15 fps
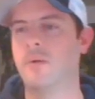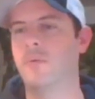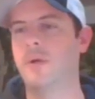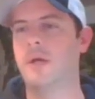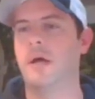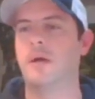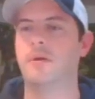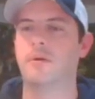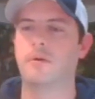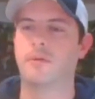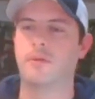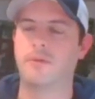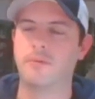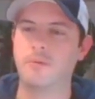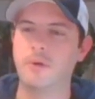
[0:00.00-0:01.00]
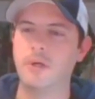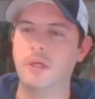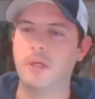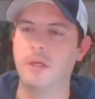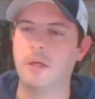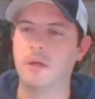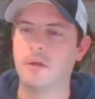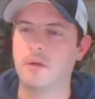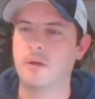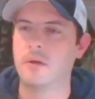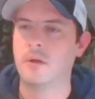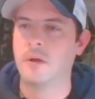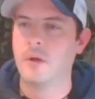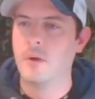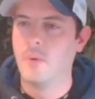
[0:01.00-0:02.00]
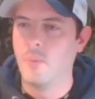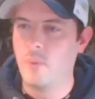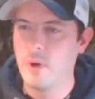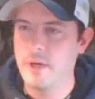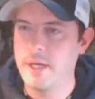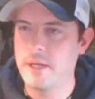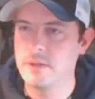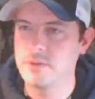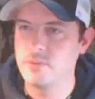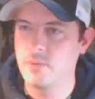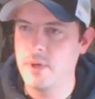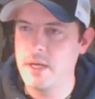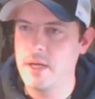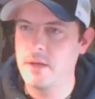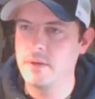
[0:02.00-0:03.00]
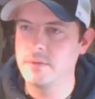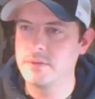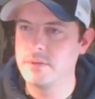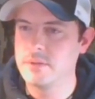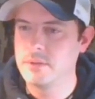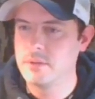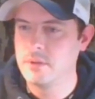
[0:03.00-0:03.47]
we got your 3 1-ounce rounds.